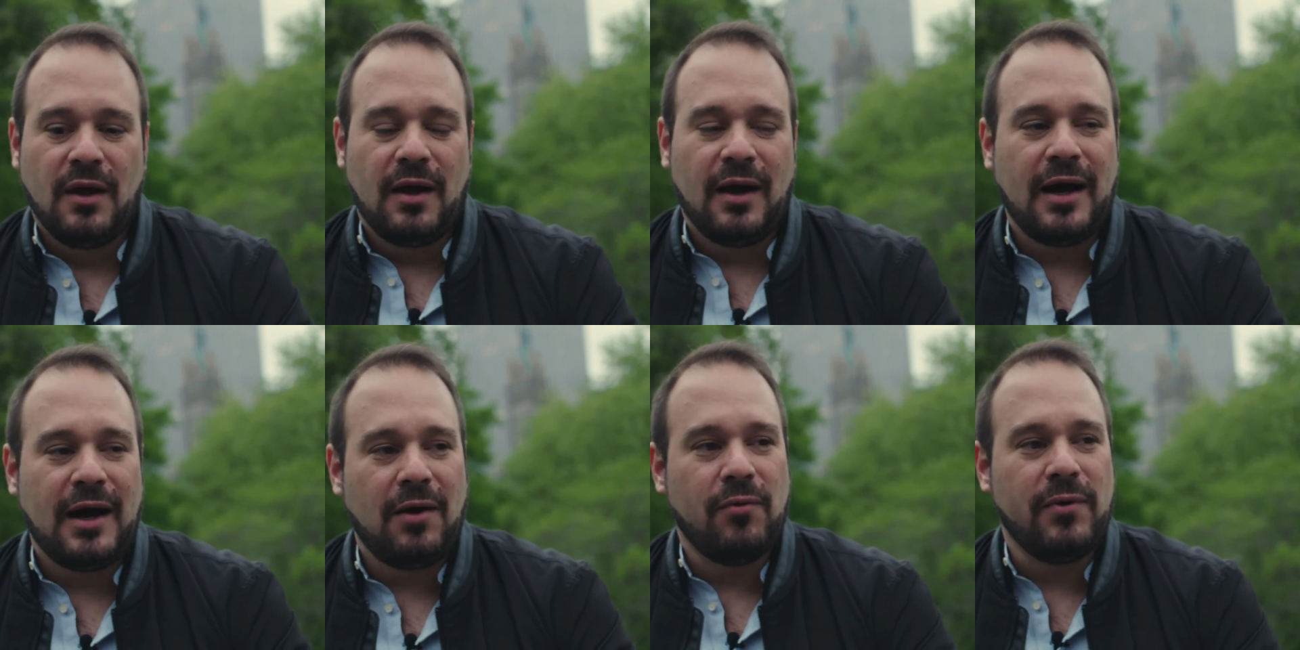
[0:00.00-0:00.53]

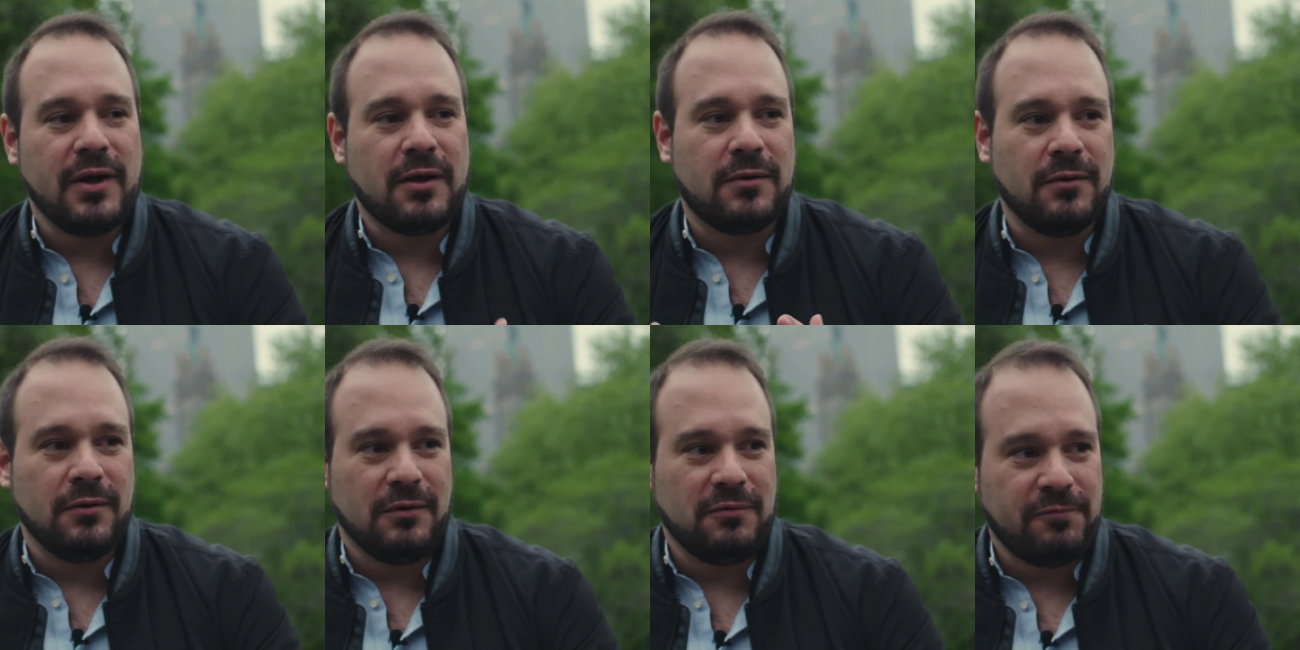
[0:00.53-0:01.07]
how we
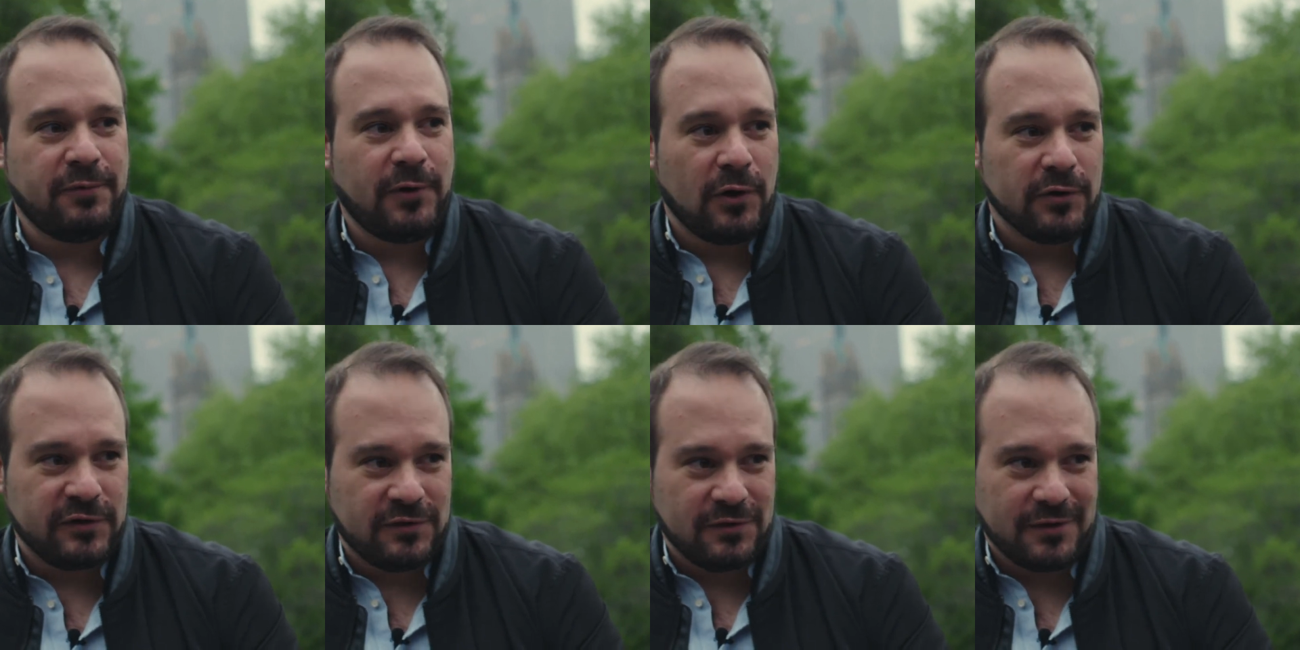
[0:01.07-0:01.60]
could
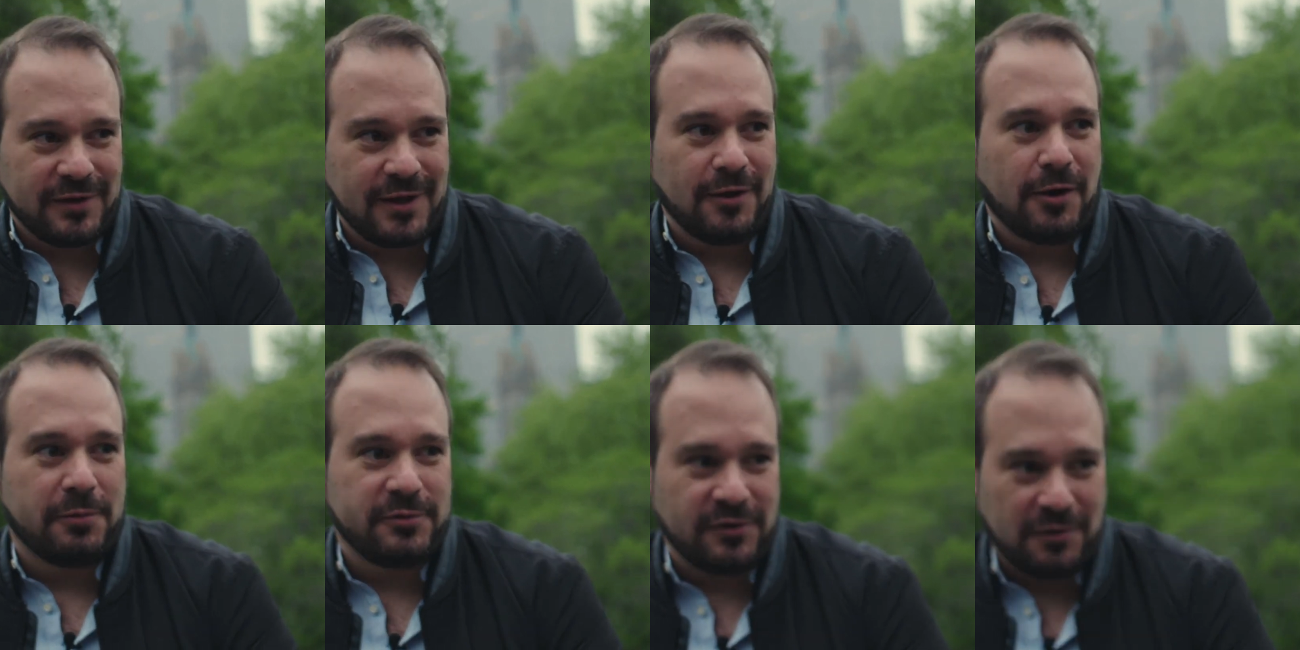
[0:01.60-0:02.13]
foster the
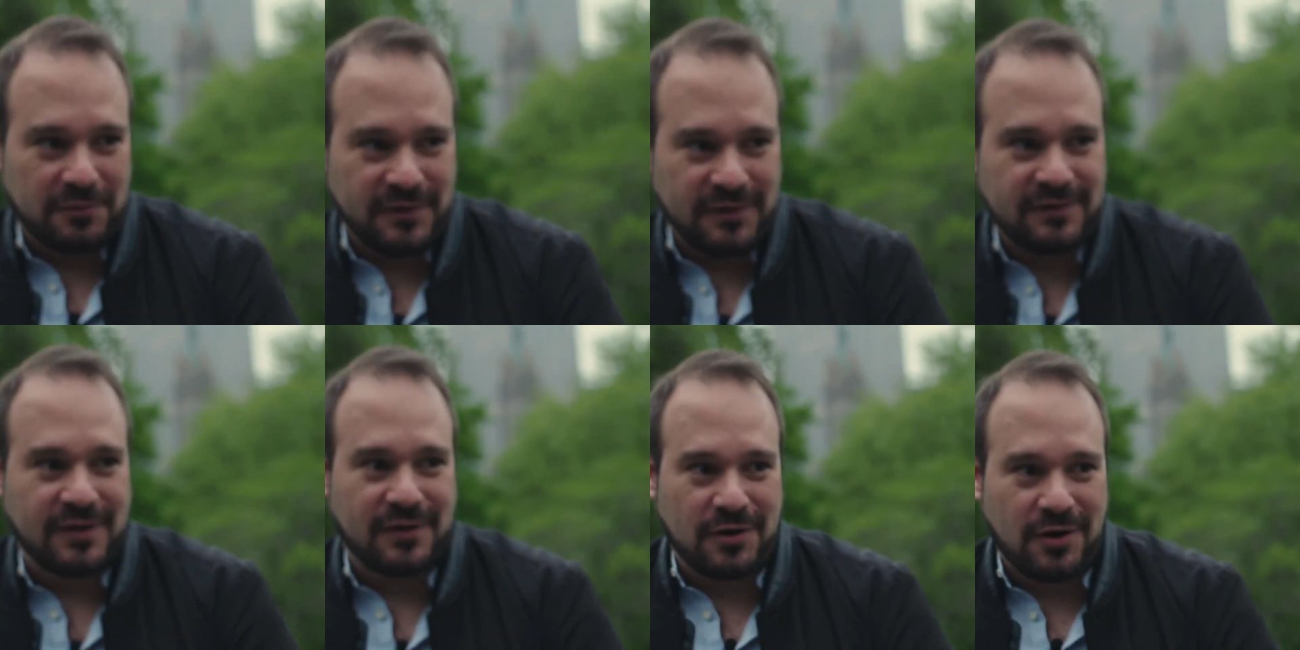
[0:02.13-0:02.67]
adoption of
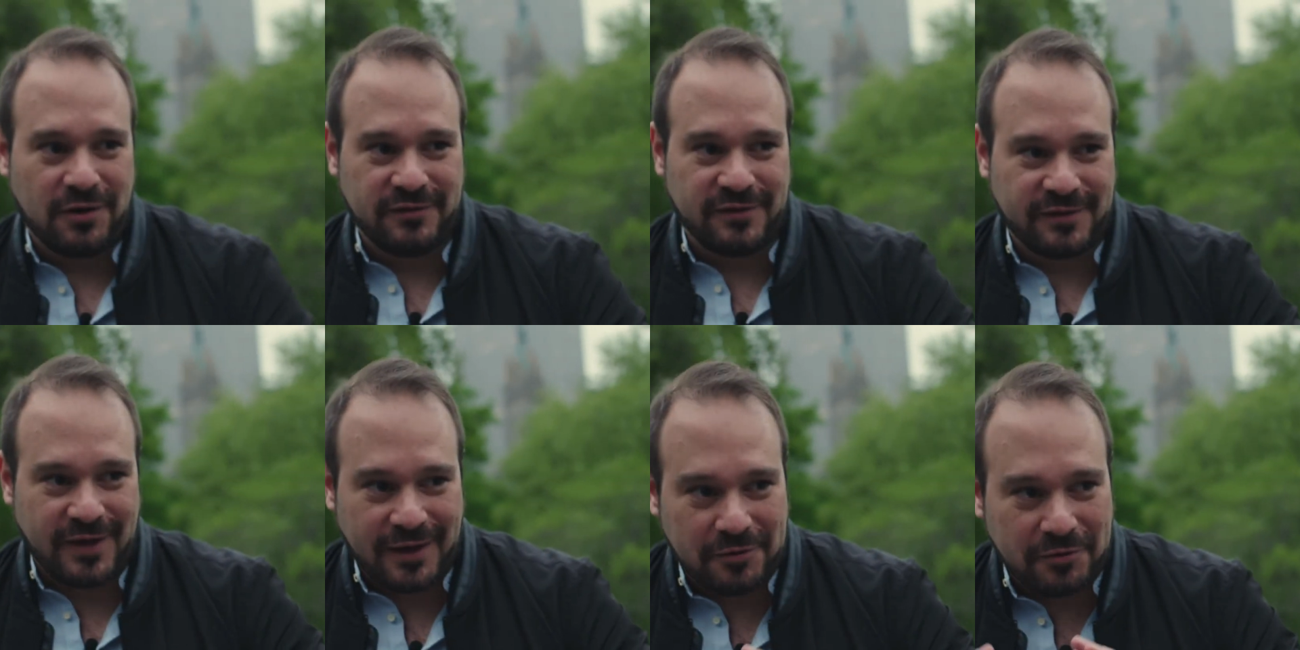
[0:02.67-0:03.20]
these
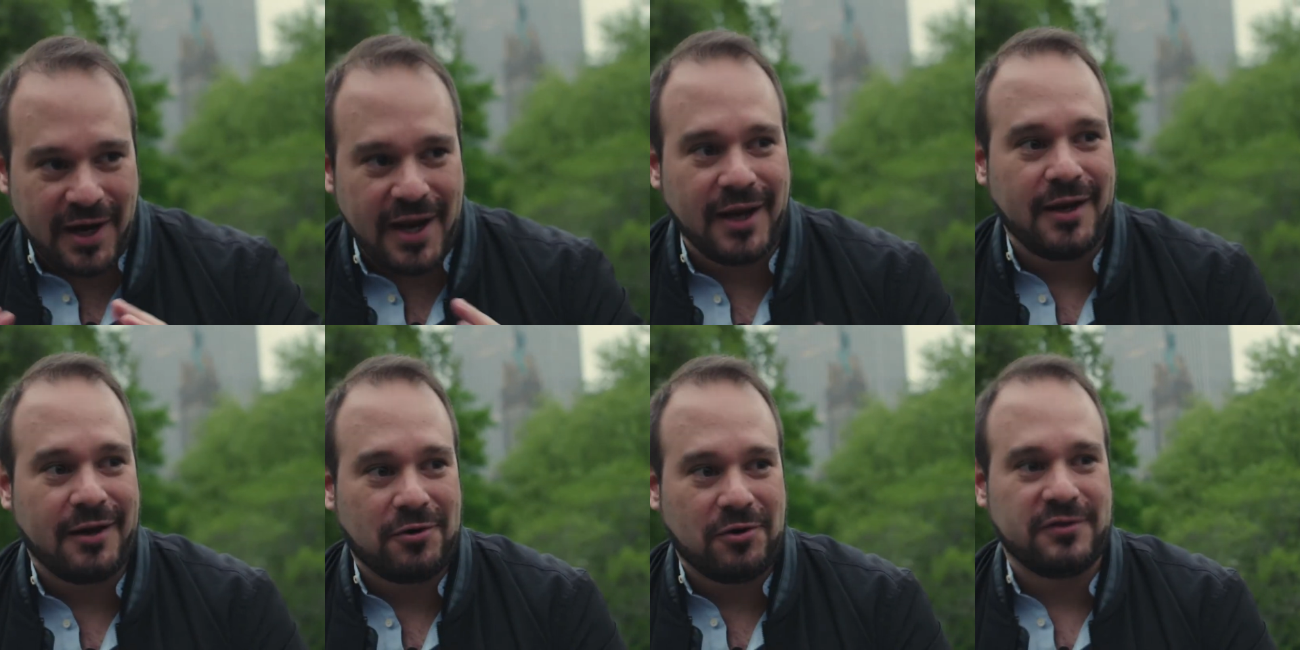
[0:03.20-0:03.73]
technologies and create
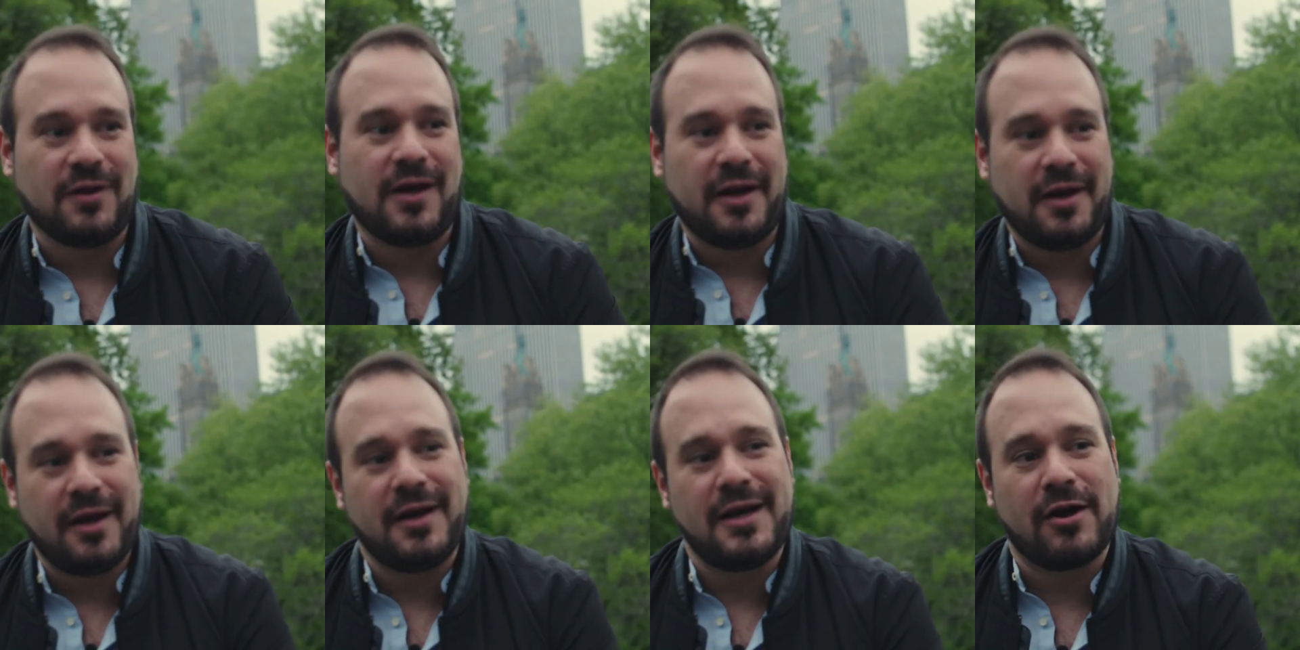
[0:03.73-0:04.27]

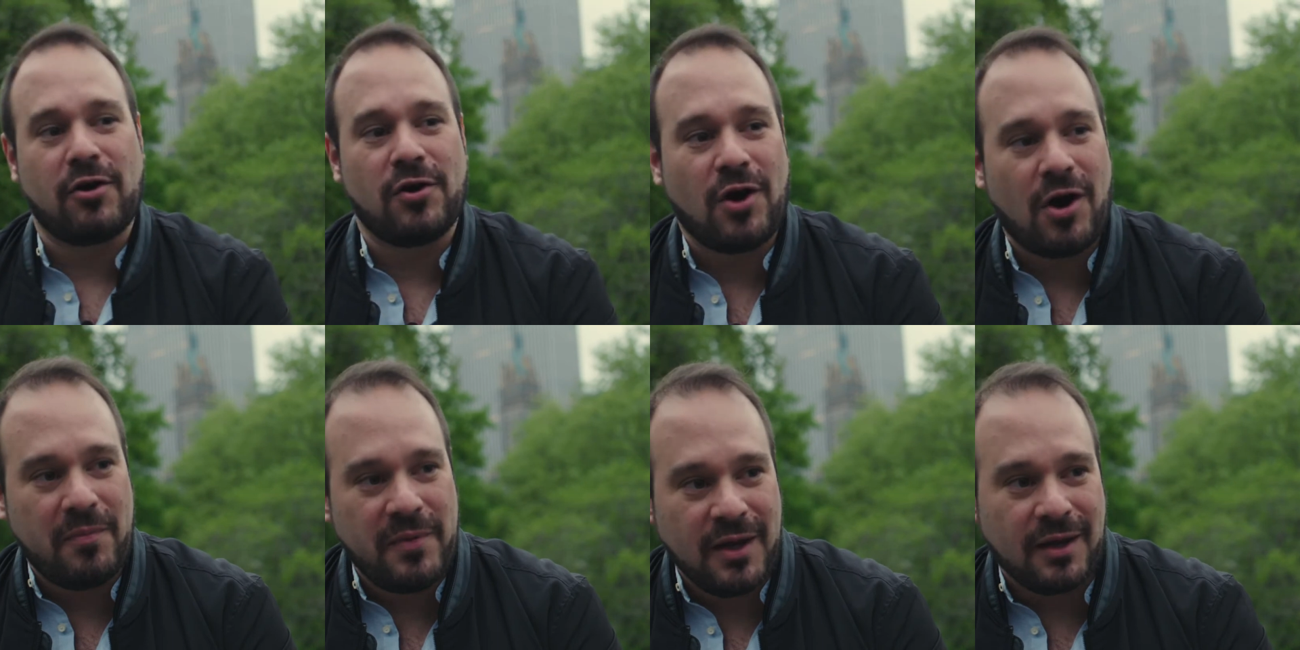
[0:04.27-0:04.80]
an
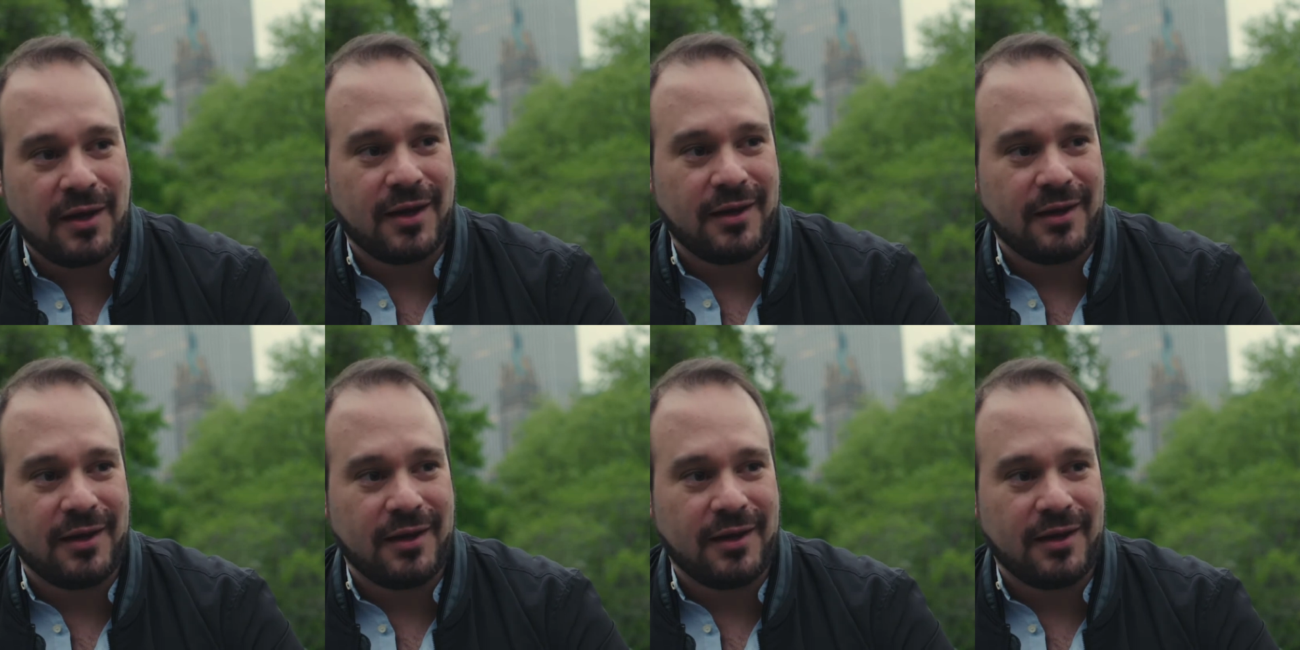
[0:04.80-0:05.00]
economic